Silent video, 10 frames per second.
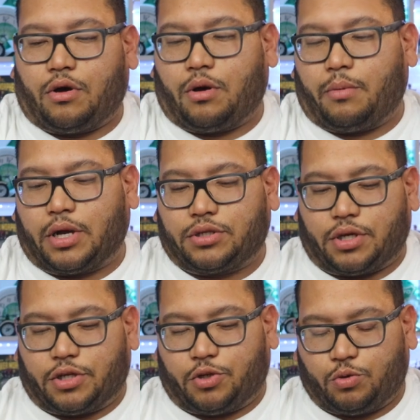Omar
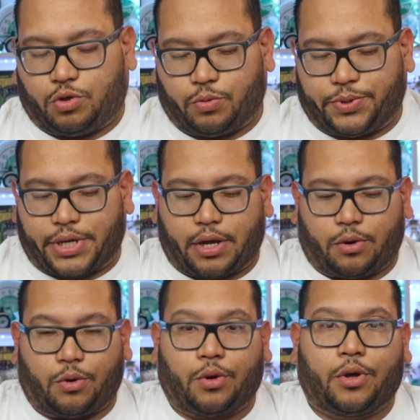says YouTube
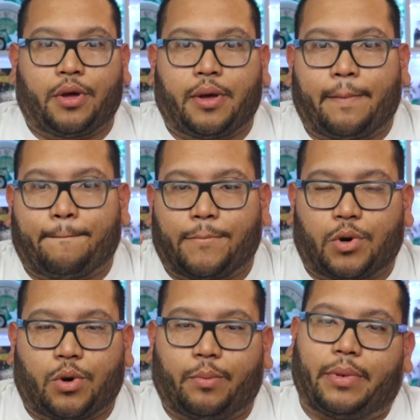channel,
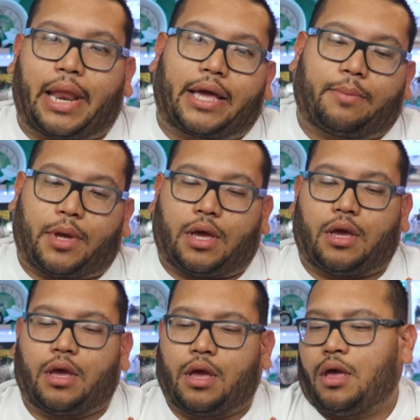boom, like
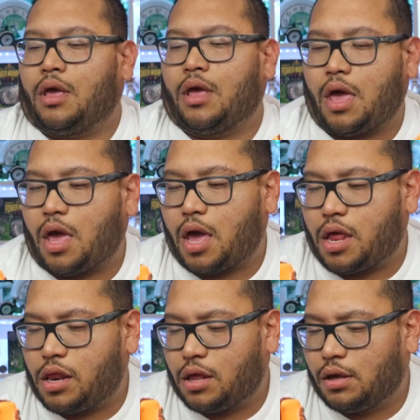me,
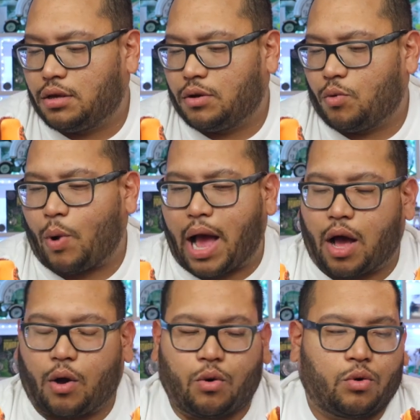and
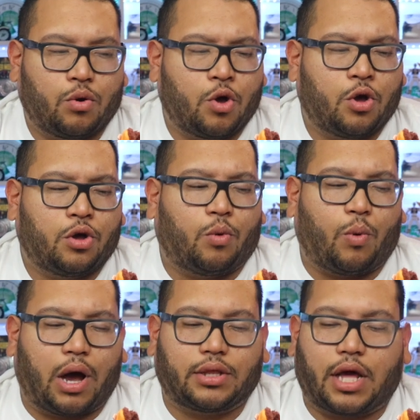wow,
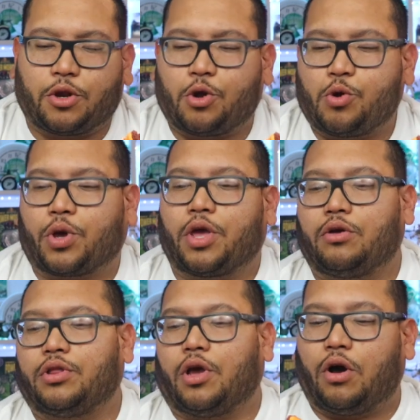wow, Dario, you
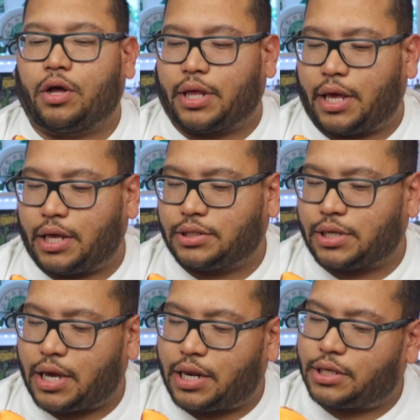killed it. Oh, on the
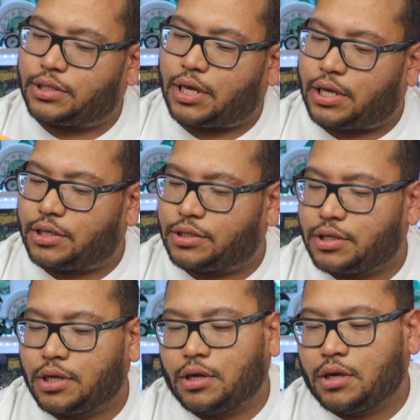inside it
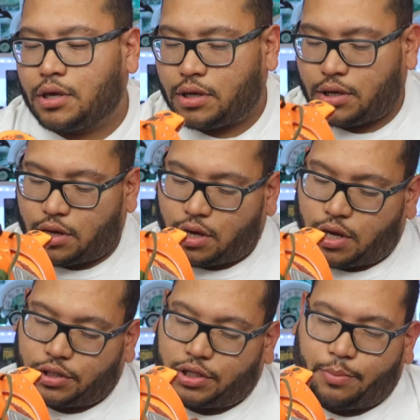says
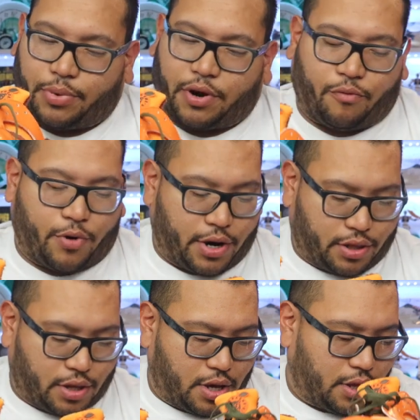uh, siempre
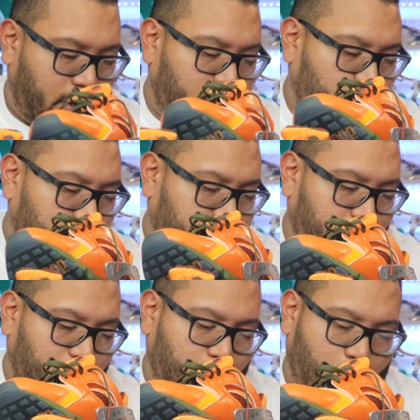fuerte, and this one
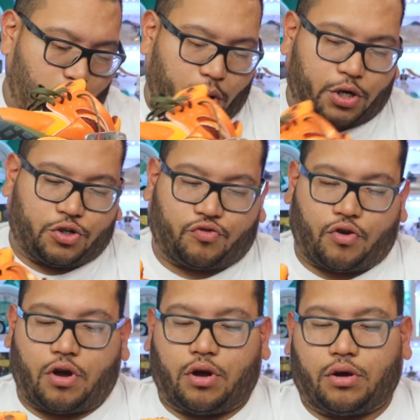says always
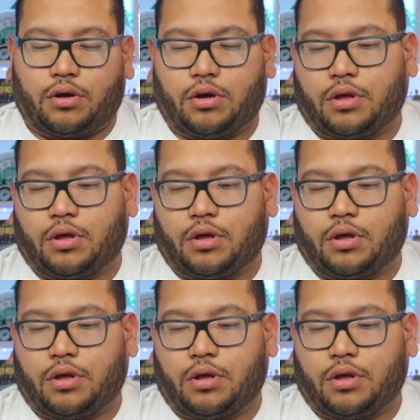strong.